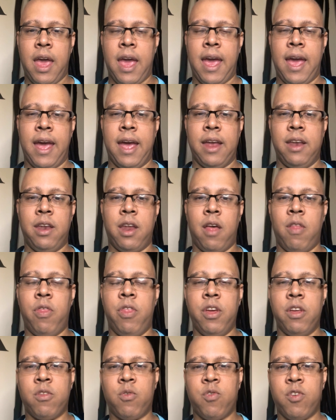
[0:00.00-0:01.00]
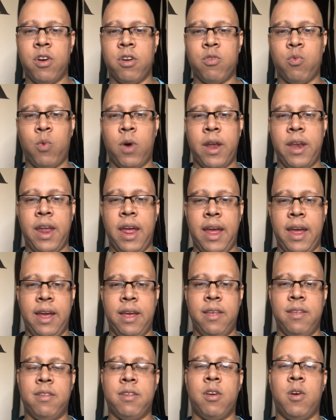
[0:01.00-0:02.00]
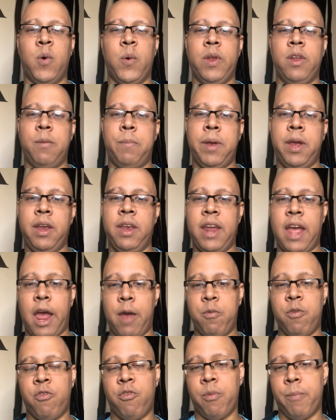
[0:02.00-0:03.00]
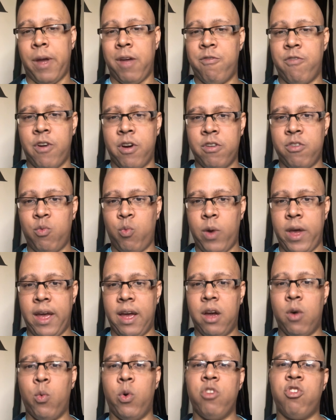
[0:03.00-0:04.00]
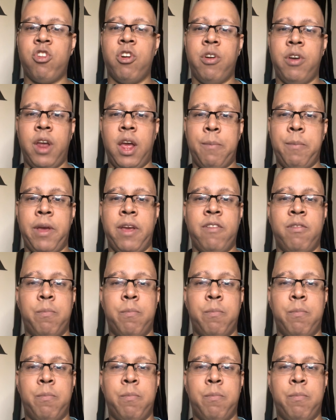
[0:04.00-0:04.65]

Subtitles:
And this first one is going to be named for my first wig, which her name is